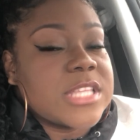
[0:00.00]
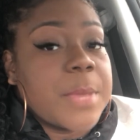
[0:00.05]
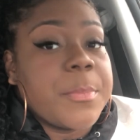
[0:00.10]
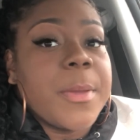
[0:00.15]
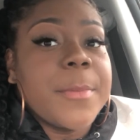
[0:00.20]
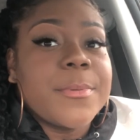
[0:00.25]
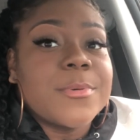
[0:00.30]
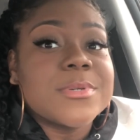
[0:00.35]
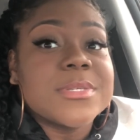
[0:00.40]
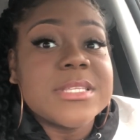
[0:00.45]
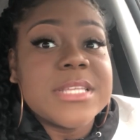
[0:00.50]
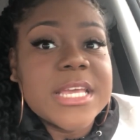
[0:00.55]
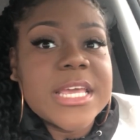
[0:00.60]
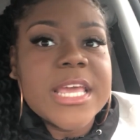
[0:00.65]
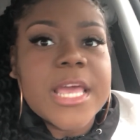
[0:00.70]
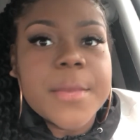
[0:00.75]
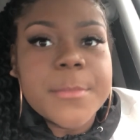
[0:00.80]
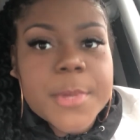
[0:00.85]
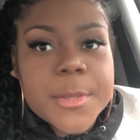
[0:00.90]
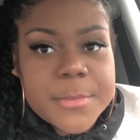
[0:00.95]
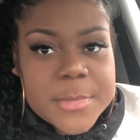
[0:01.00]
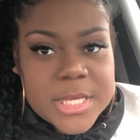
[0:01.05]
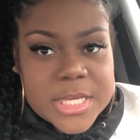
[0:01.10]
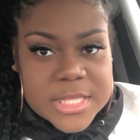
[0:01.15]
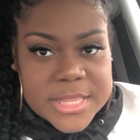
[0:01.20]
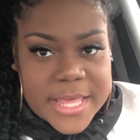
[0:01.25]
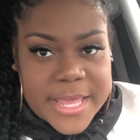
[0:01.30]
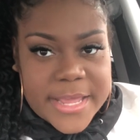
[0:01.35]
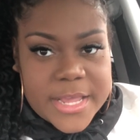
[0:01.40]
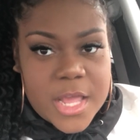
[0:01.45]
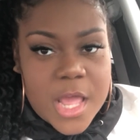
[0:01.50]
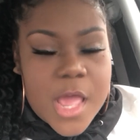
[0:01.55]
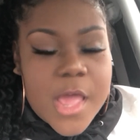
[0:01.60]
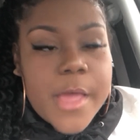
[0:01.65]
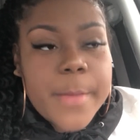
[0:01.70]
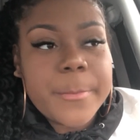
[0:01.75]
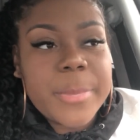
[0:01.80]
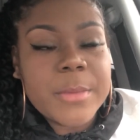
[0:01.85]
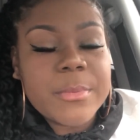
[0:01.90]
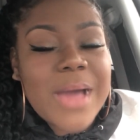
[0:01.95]
Like, people was DMing me. Like,
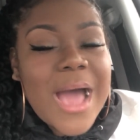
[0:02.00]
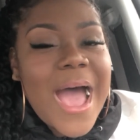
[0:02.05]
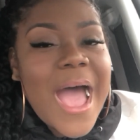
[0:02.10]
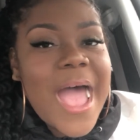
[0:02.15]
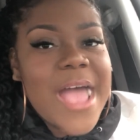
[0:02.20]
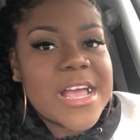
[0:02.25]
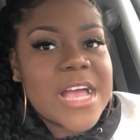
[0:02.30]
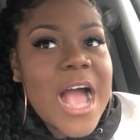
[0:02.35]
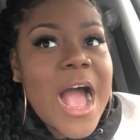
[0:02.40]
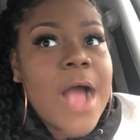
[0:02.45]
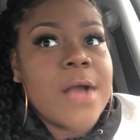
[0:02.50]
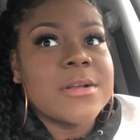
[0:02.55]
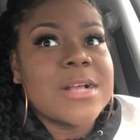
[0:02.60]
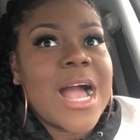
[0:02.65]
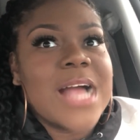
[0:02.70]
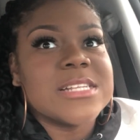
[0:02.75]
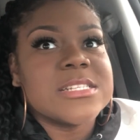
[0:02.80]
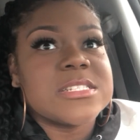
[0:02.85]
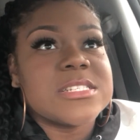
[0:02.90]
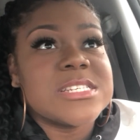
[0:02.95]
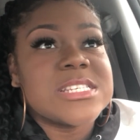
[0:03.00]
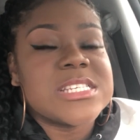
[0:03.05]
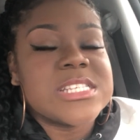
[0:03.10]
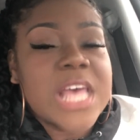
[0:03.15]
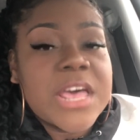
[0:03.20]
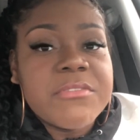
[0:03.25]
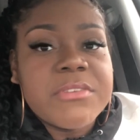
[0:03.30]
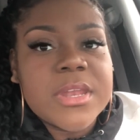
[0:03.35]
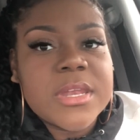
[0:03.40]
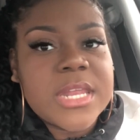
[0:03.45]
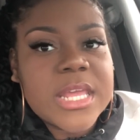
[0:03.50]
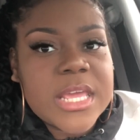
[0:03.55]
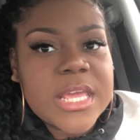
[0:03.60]
people, I got 7